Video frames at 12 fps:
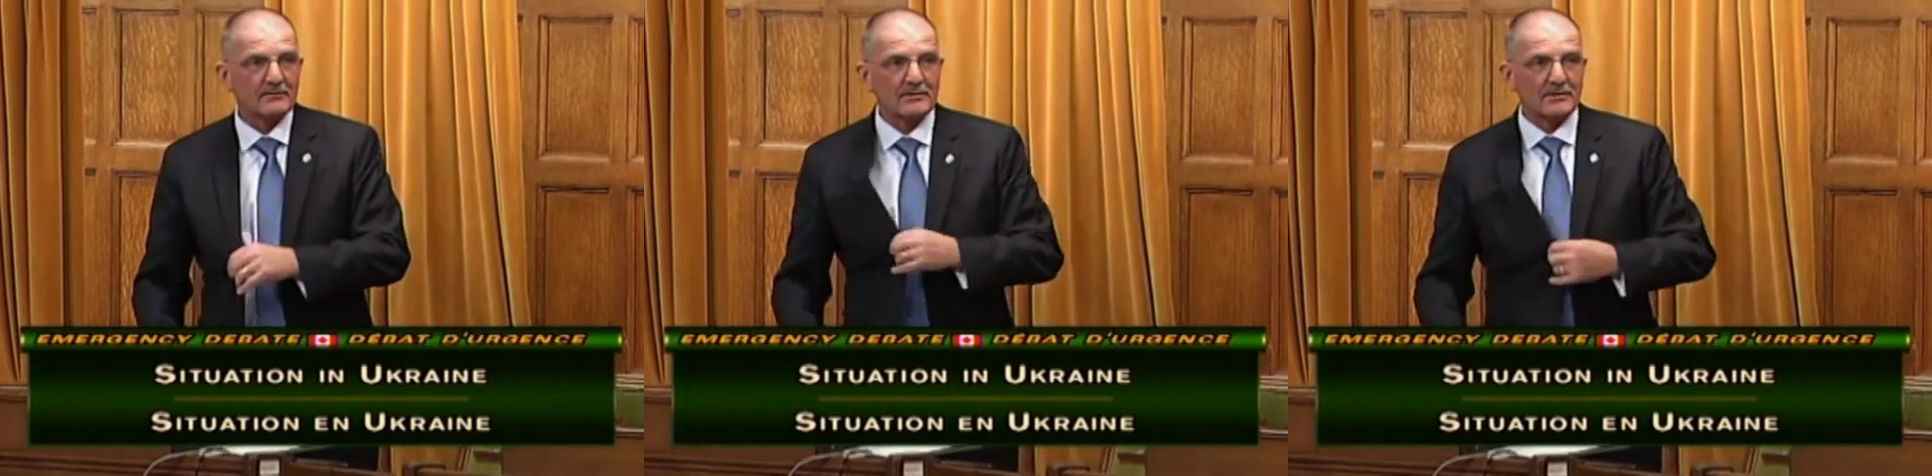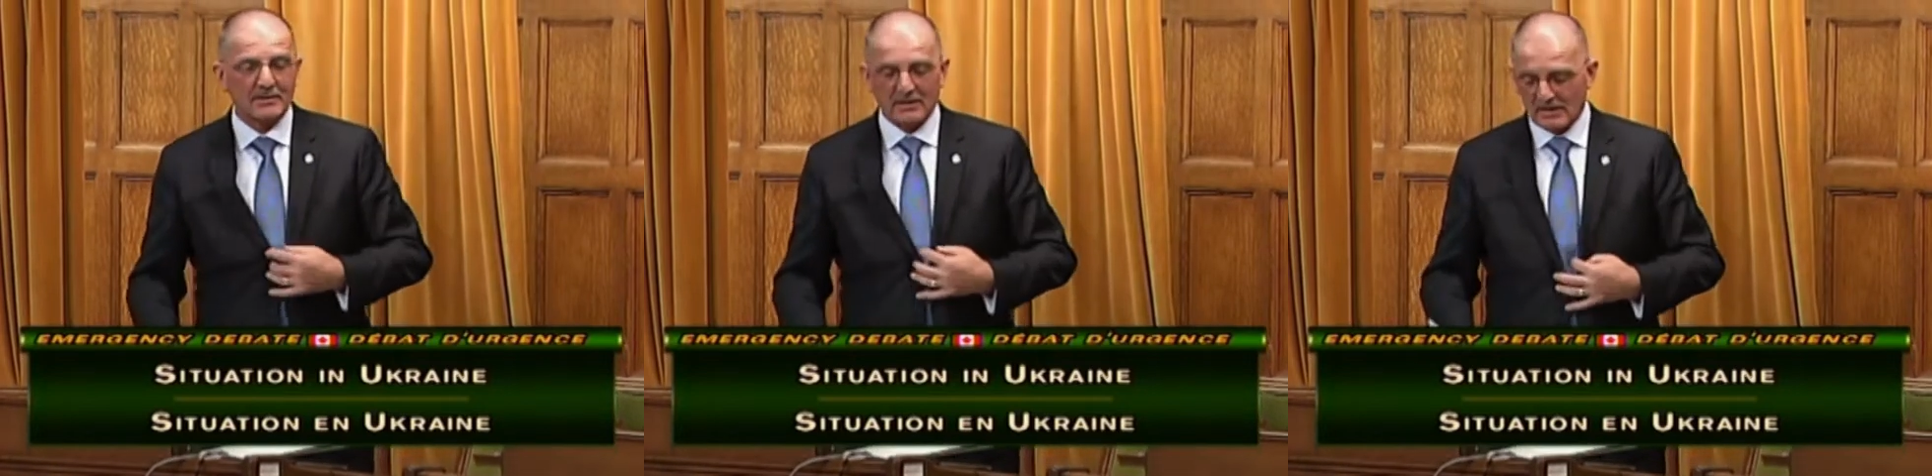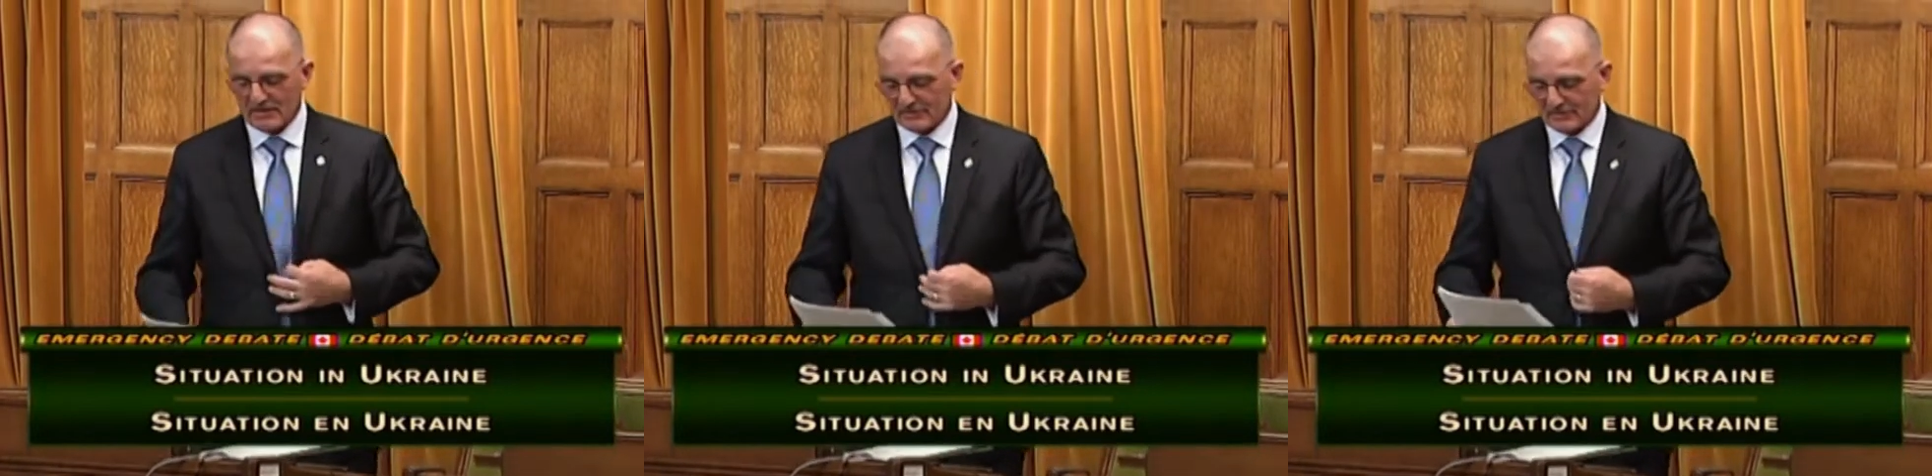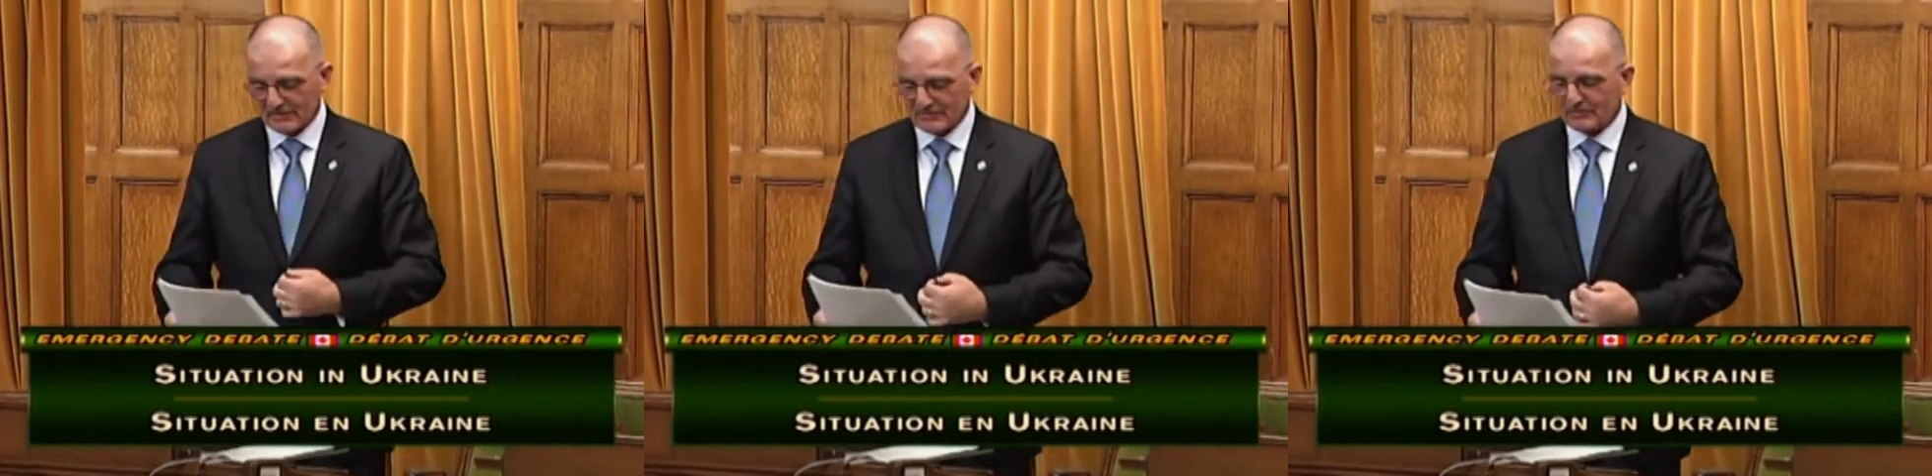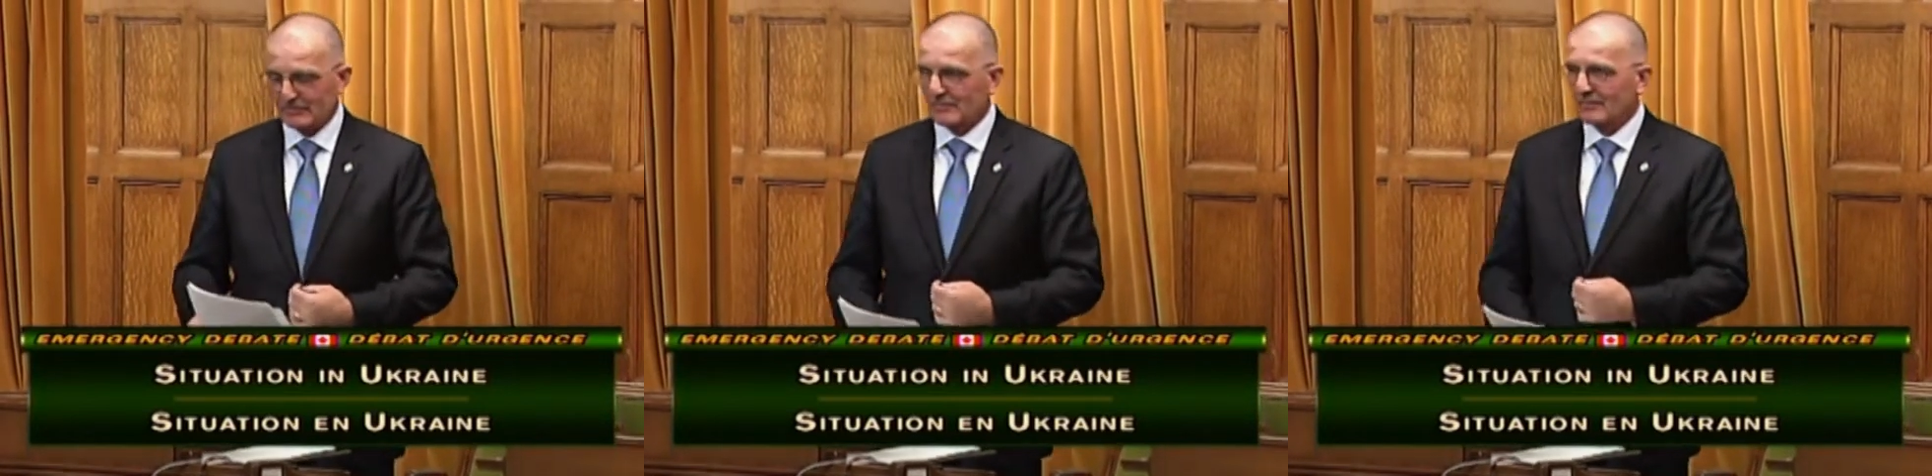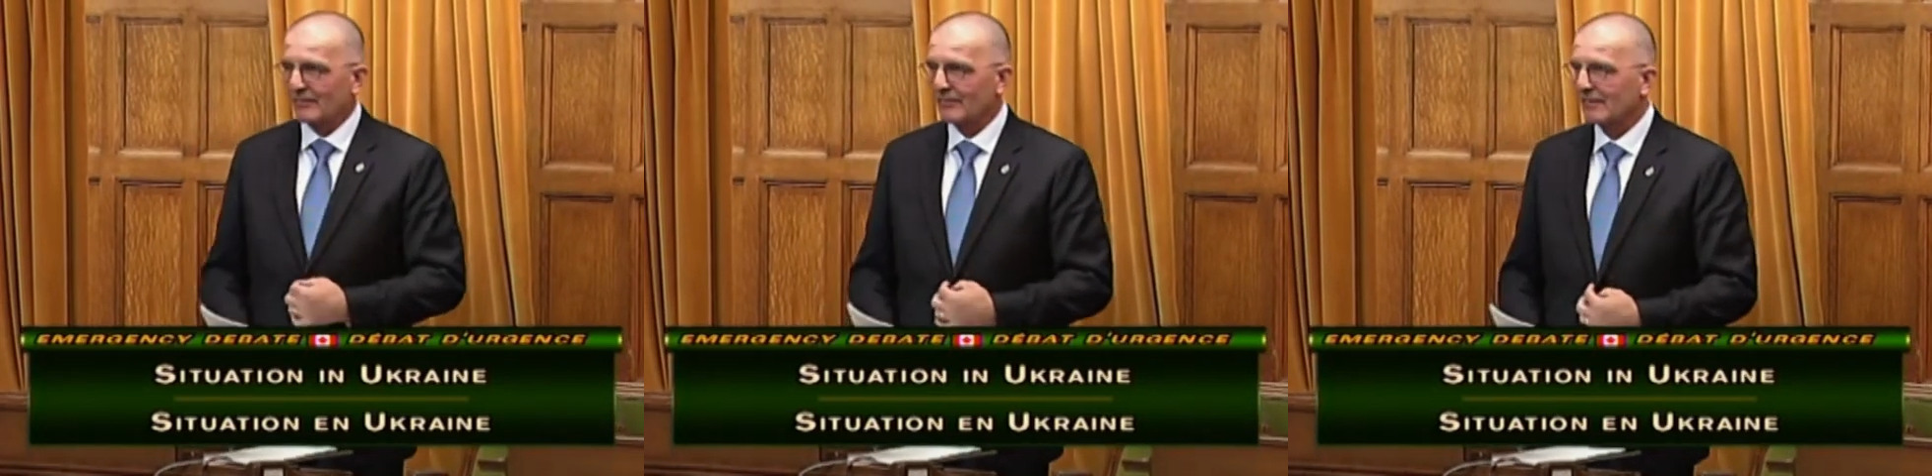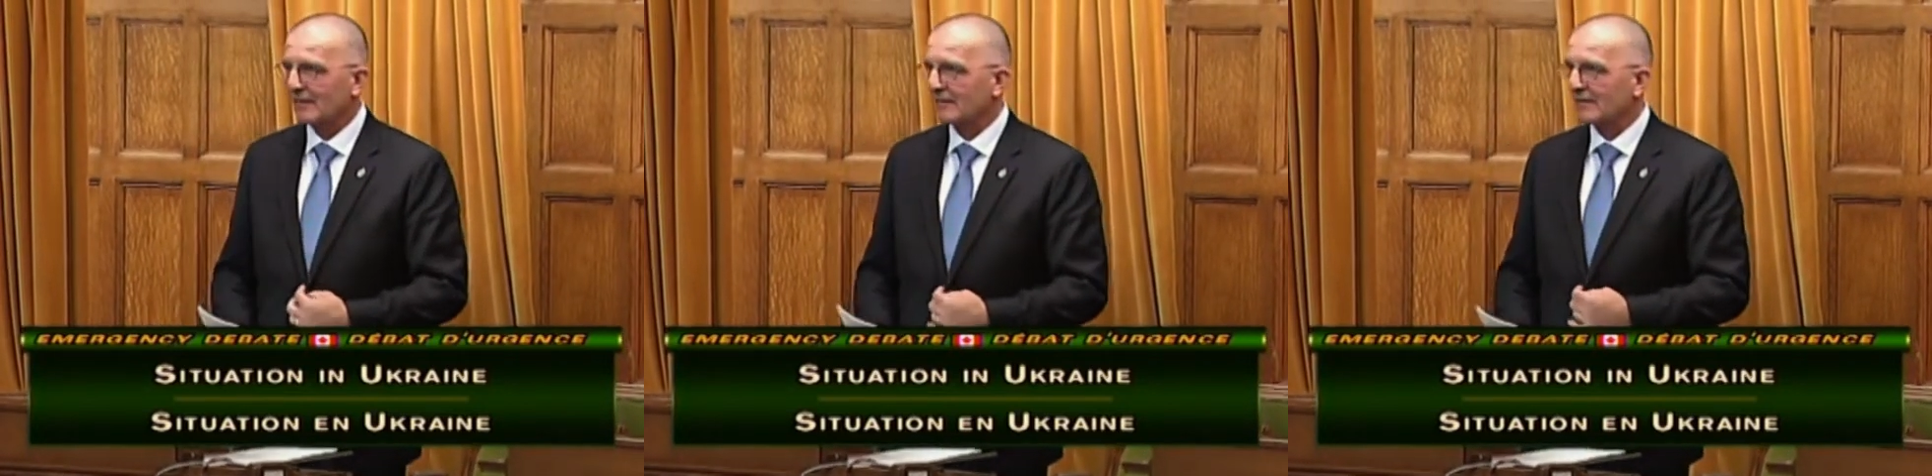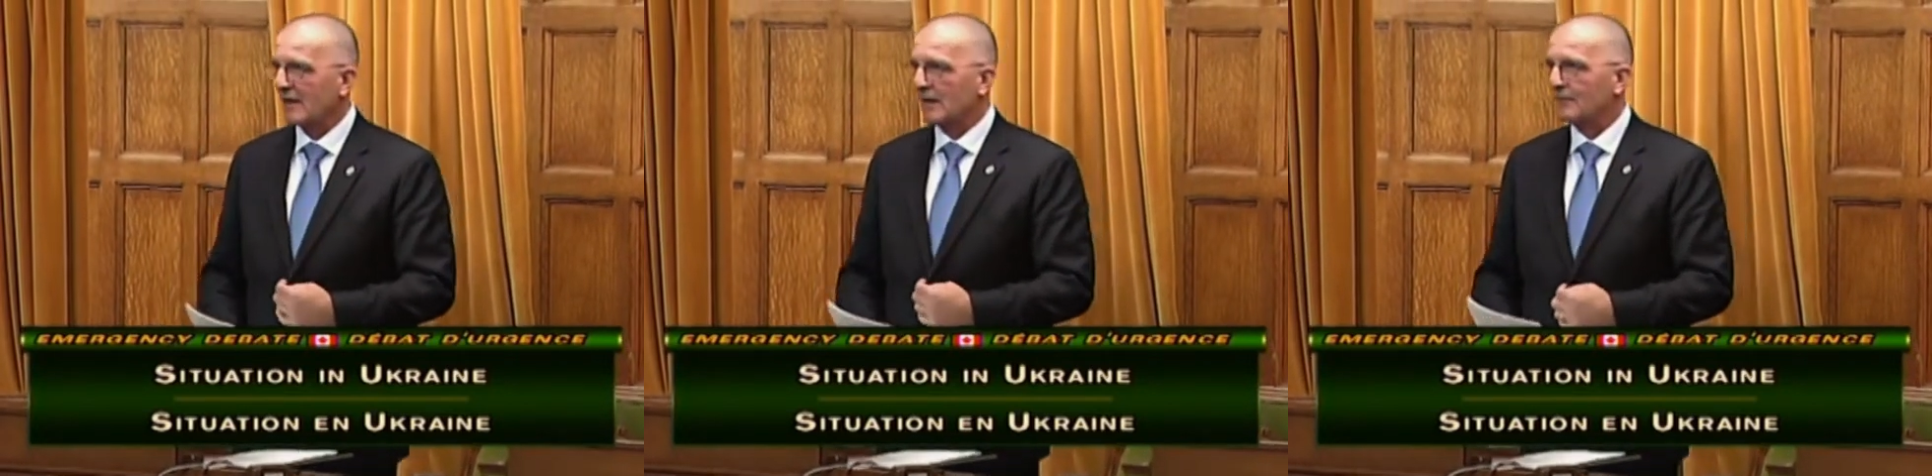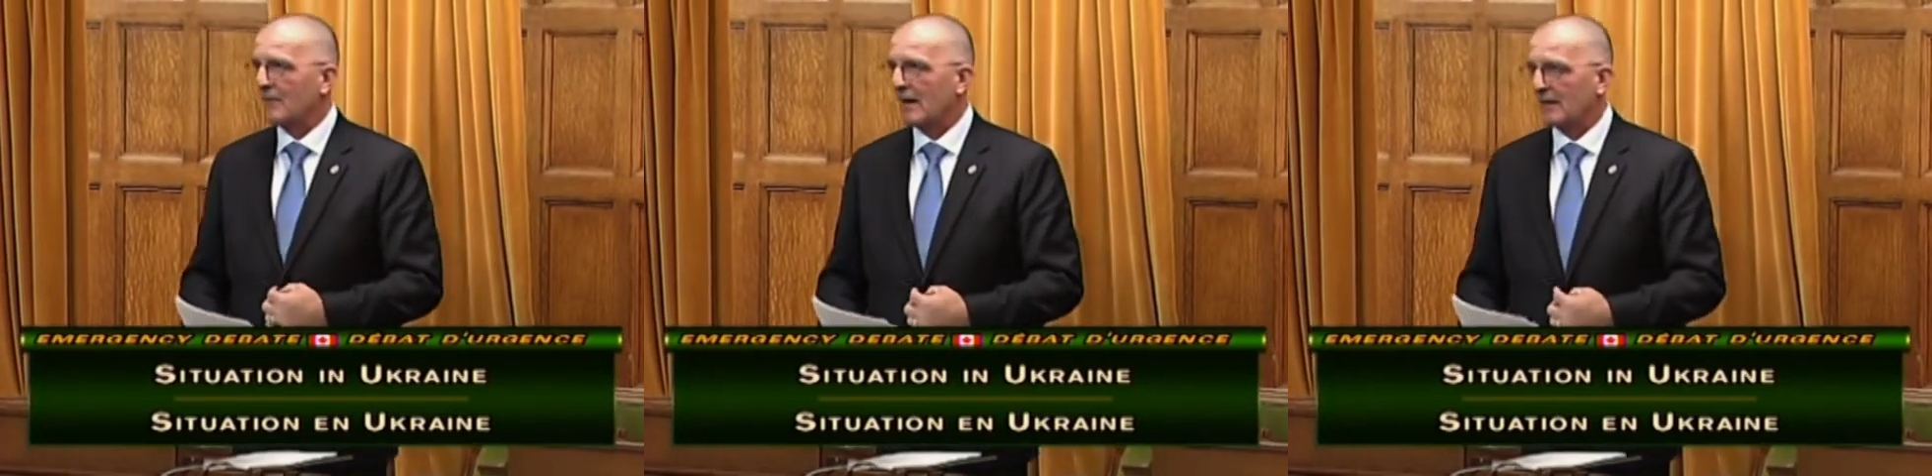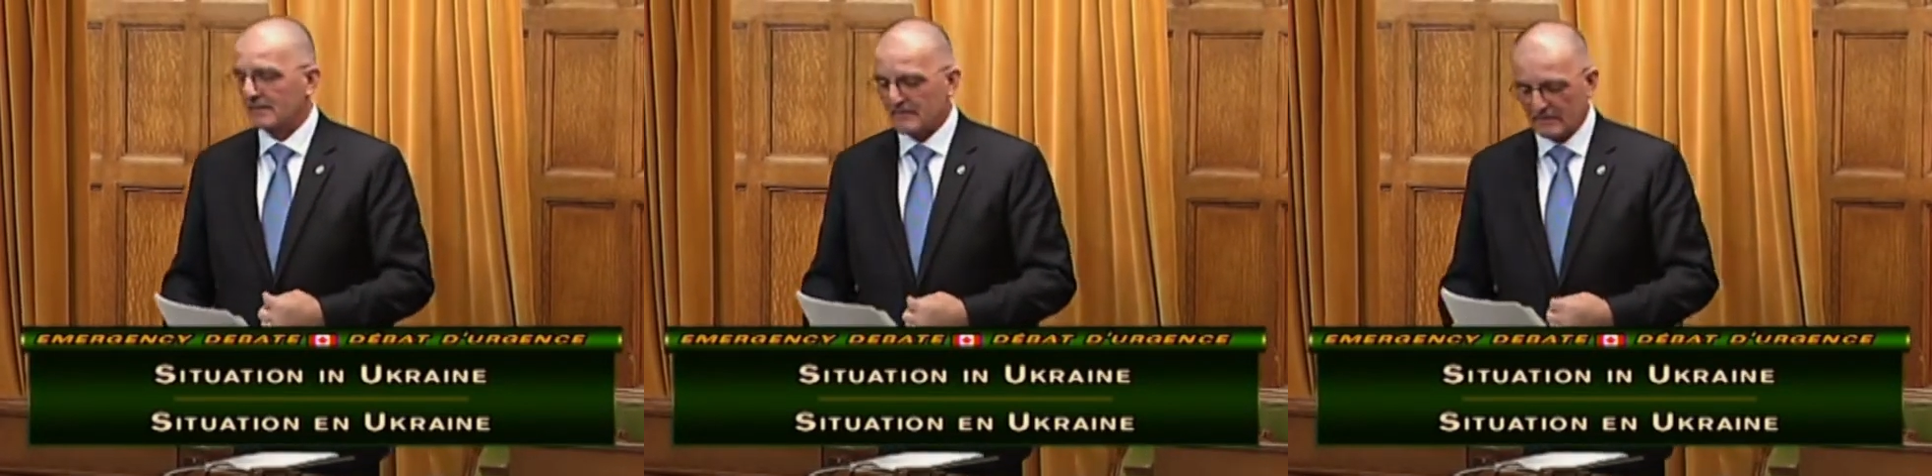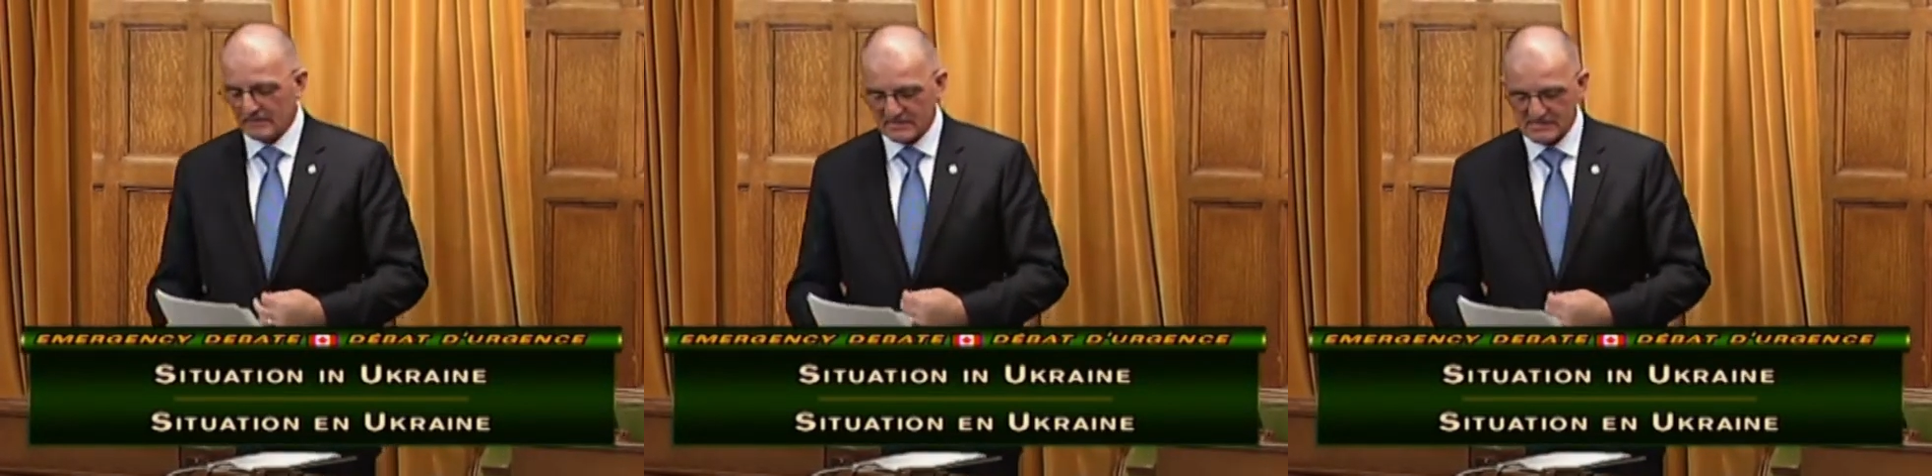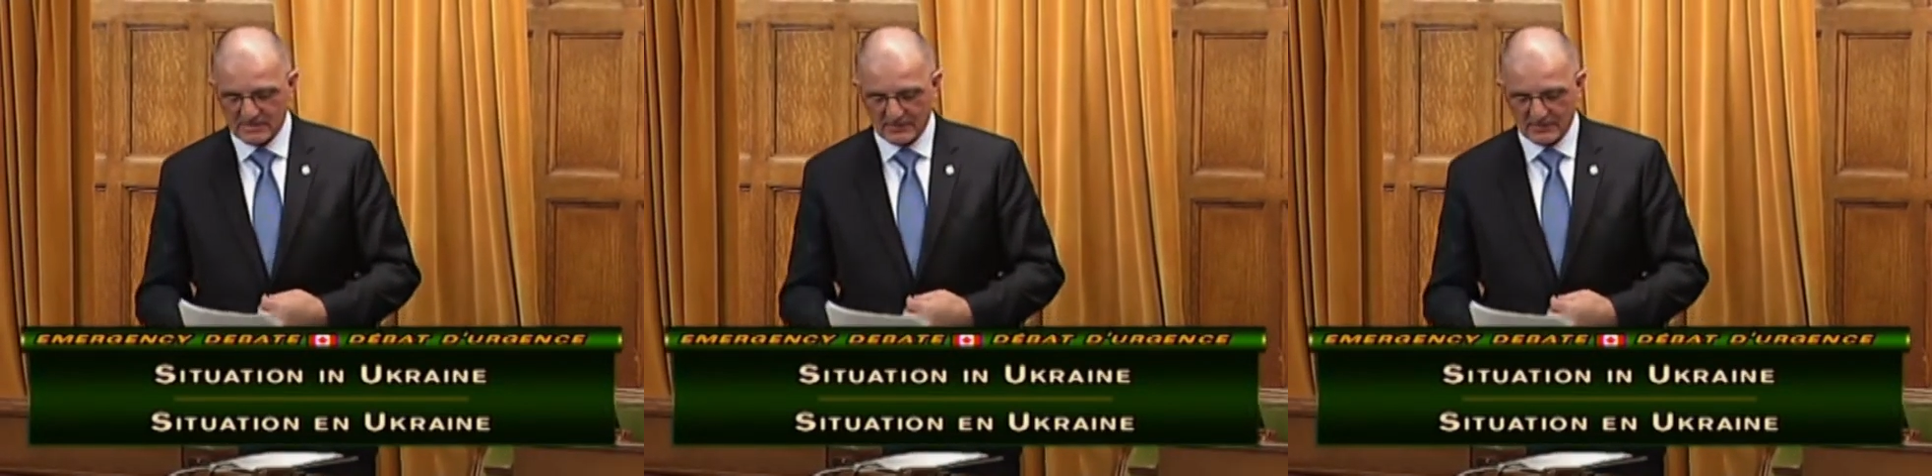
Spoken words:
very honored to take part in this